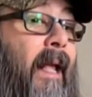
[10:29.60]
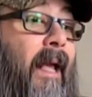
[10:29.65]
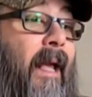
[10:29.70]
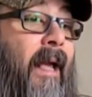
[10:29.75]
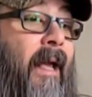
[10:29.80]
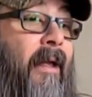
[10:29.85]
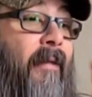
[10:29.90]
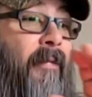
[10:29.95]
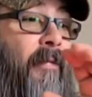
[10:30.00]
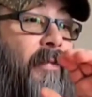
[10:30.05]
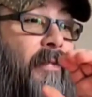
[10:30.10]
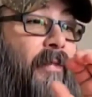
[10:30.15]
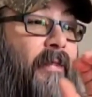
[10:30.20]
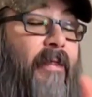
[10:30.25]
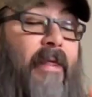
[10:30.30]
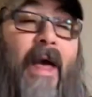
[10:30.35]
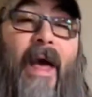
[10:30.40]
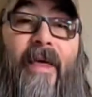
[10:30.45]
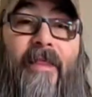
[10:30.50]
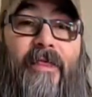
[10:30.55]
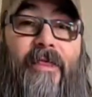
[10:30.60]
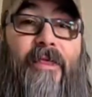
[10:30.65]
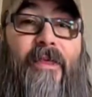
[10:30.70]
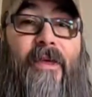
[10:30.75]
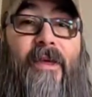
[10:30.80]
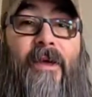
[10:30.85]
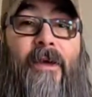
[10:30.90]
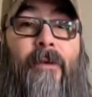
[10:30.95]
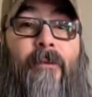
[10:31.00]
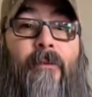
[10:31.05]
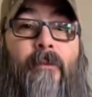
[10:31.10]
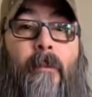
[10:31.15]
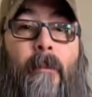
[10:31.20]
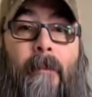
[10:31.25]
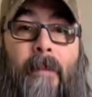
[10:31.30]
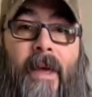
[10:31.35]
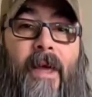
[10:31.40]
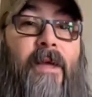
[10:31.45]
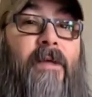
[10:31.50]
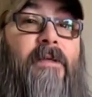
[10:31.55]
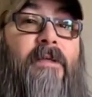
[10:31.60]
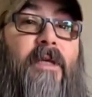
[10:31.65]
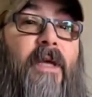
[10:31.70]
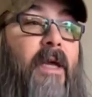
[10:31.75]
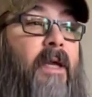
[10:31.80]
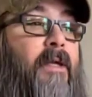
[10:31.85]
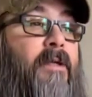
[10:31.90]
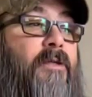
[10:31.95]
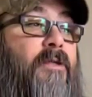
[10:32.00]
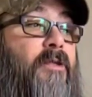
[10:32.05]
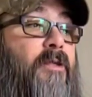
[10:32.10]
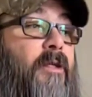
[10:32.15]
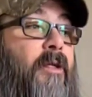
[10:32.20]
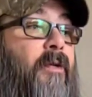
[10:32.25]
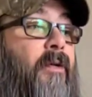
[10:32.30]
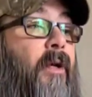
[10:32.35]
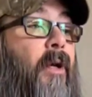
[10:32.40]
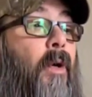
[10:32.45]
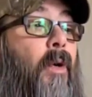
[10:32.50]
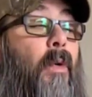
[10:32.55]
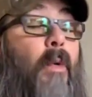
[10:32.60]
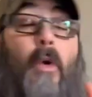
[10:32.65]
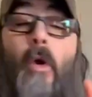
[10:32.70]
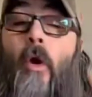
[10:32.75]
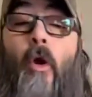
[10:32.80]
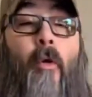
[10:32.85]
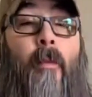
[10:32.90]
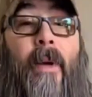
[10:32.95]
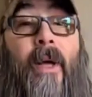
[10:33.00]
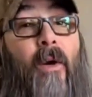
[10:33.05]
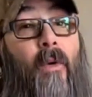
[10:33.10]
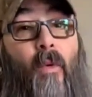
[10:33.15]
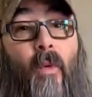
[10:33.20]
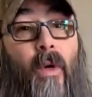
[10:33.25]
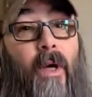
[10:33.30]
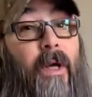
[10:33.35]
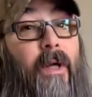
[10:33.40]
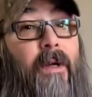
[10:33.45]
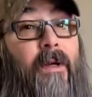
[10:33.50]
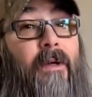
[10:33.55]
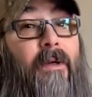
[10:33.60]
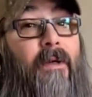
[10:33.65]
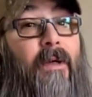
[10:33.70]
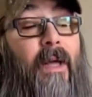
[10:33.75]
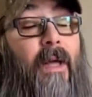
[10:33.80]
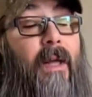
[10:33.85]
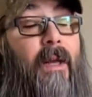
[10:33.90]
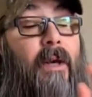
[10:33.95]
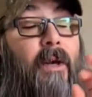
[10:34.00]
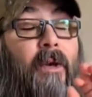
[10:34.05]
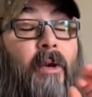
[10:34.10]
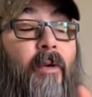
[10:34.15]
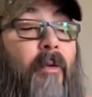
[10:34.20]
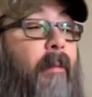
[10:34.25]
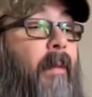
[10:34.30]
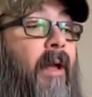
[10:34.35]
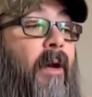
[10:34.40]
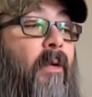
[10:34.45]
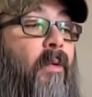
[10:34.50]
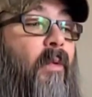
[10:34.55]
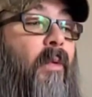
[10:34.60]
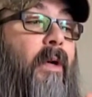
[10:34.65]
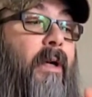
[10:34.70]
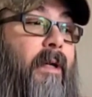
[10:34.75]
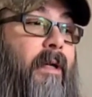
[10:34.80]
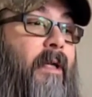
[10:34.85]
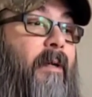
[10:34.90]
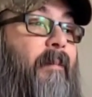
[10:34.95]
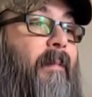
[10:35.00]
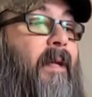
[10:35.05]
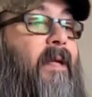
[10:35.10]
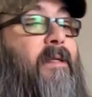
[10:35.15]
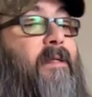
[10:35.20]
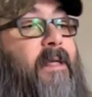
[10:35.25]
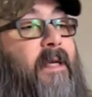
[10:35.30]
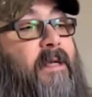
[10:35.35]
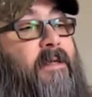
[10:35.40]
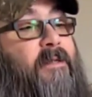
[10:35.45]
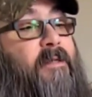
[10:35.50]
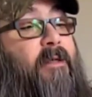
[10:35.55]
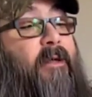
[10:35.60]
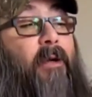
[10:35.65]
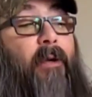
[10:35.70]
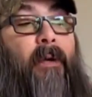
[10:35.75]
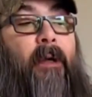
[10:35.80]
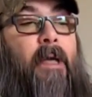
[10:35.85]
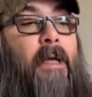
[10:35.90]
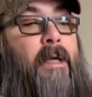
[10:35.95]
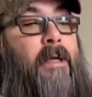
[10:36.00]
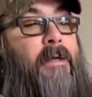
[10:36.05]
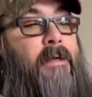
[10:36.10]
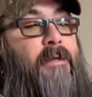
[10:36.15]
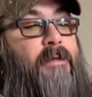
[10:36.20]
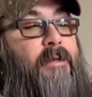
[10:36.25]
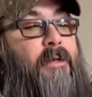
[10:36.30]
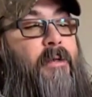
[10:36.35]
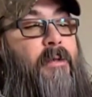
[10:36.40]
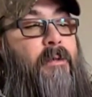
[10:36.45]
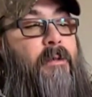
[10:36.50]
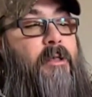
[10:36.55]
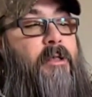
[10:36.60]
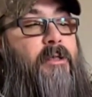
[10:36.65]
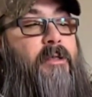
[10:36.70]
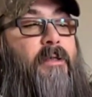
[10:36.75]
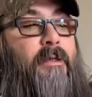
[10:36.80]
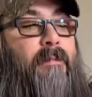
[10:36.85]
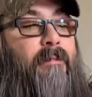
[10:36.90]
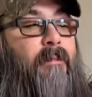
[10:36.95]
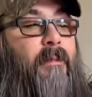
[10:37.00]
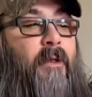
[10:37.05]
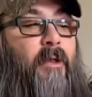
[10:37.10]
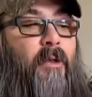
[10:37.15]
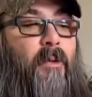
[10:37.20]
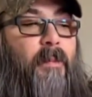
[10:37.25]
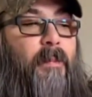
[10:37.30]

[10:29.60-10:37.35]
and that thing maintains zero no matter what. No matter what, it maintains zero. So just a little